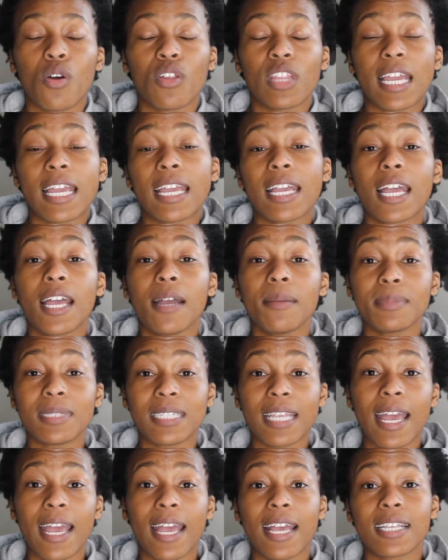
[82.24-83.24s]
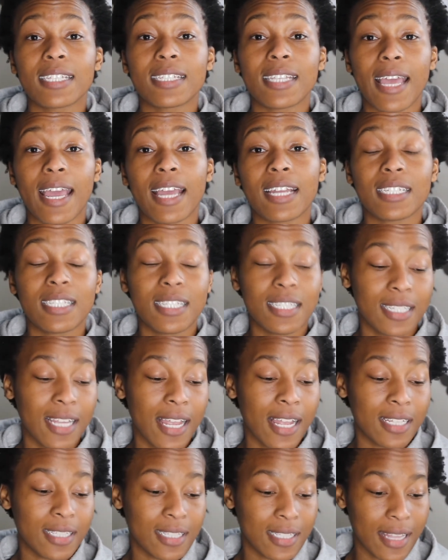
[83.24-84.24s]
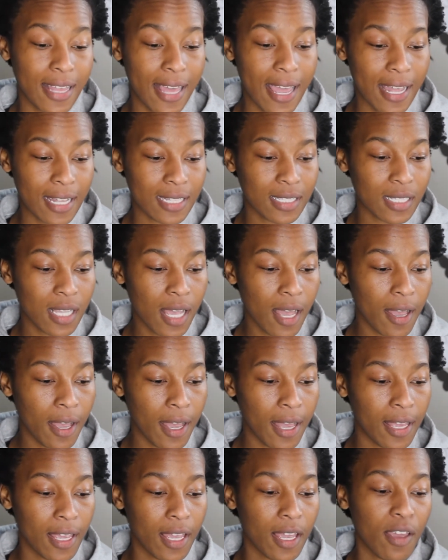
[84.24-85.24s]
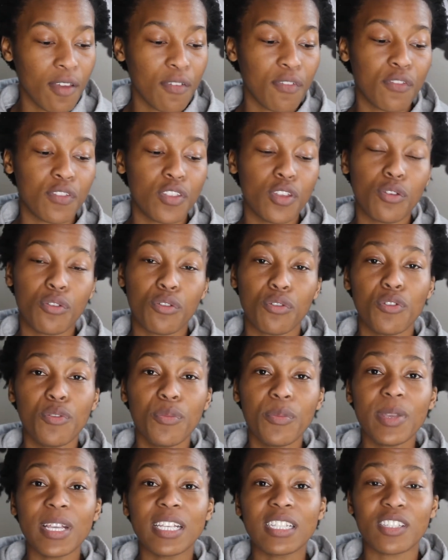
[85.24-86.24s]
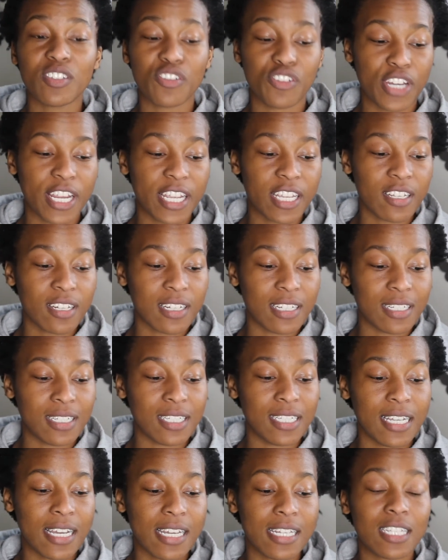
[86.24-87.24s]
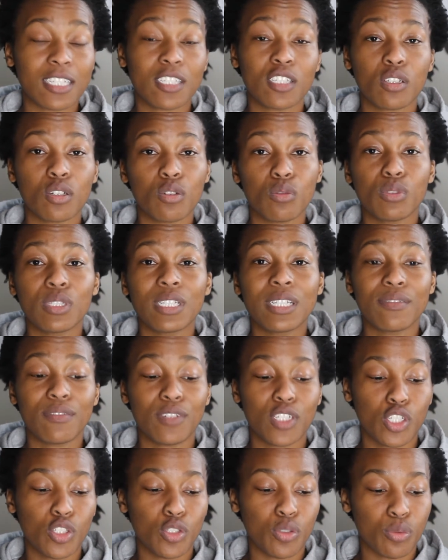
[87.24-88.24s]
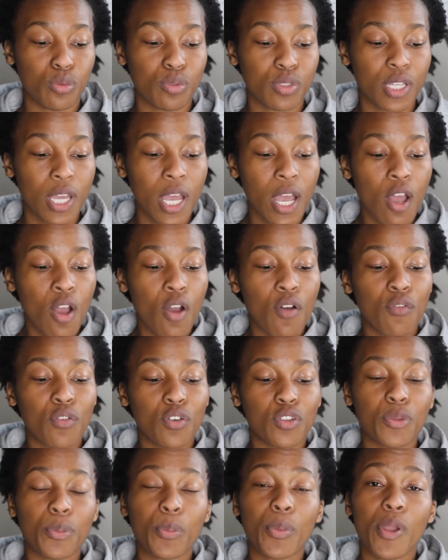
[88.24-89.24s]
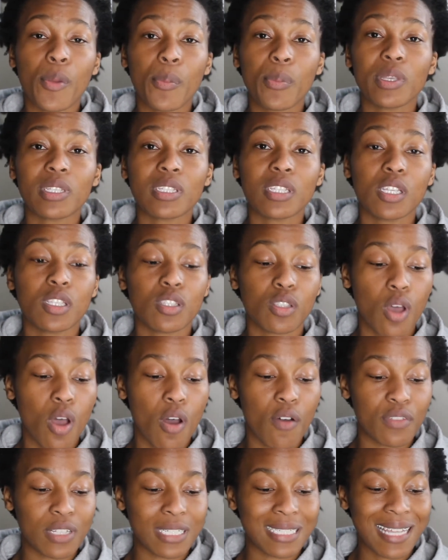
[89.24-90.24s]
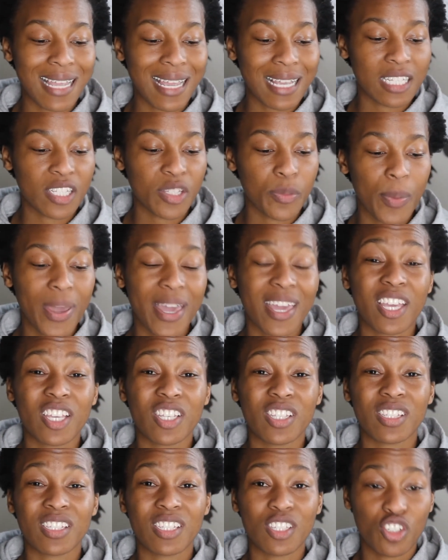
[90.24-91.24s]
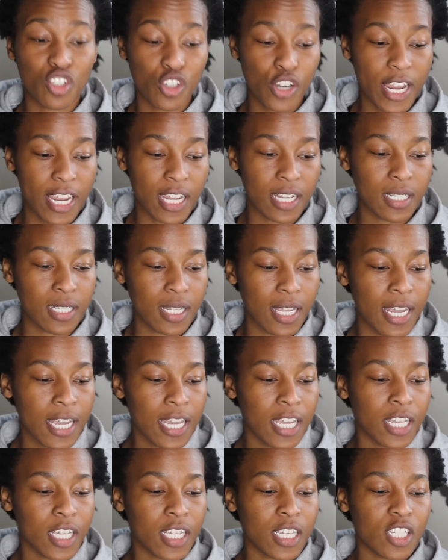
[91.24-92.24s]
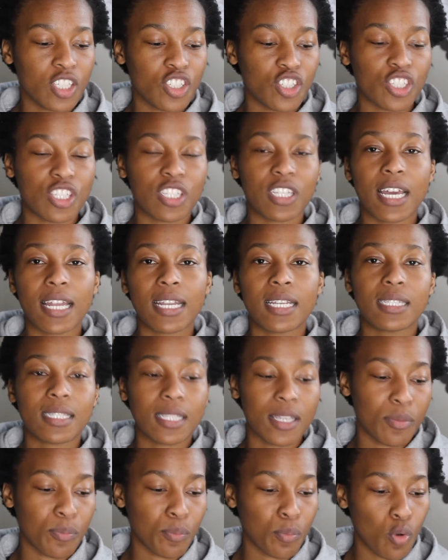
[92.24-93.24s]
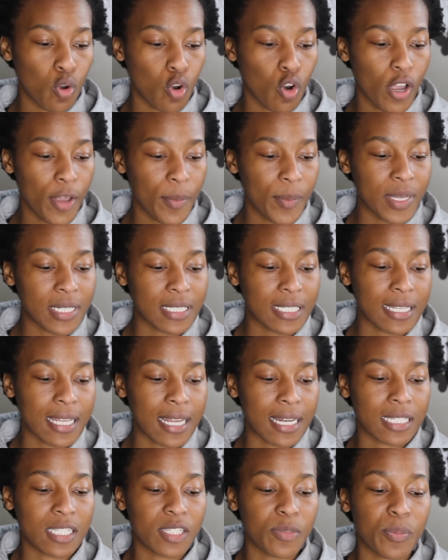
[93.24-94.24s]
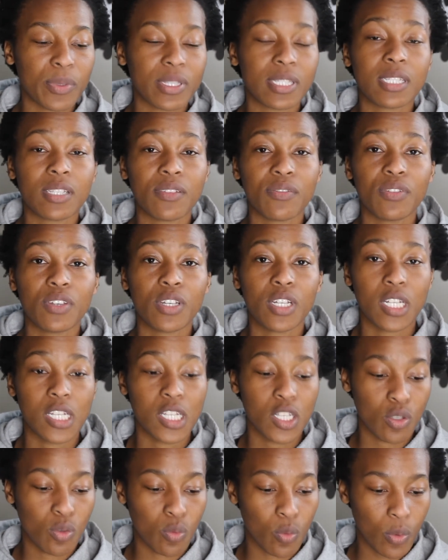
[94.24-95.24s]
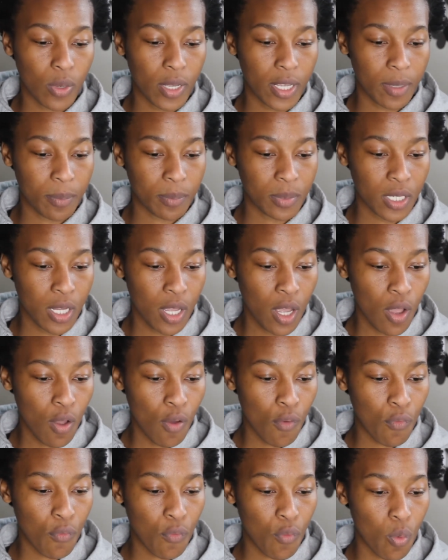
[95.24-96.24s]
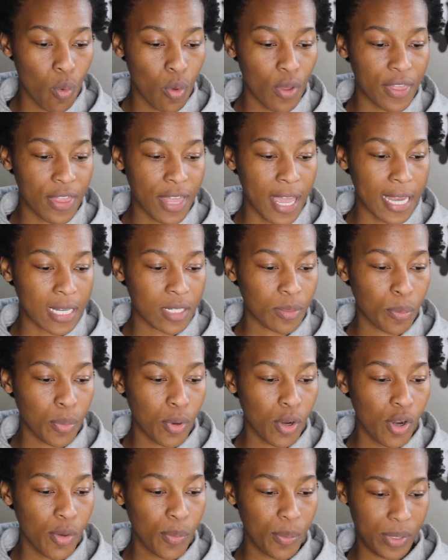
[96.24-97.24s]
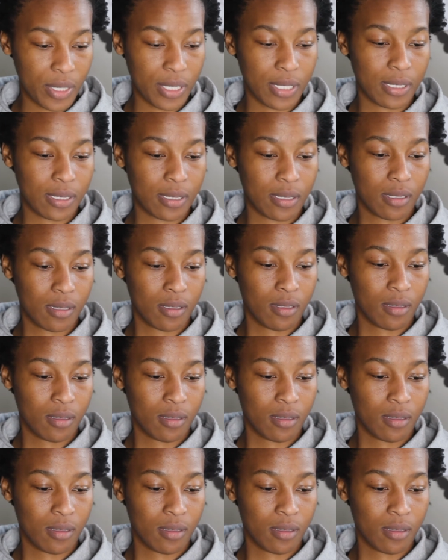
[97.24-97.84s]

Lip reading: the Income Tax Act states that if the room is regularly and exclusively used for the purposes of the taxpayer's trade, e.g. that is employment that is specifically equipped for that purpose.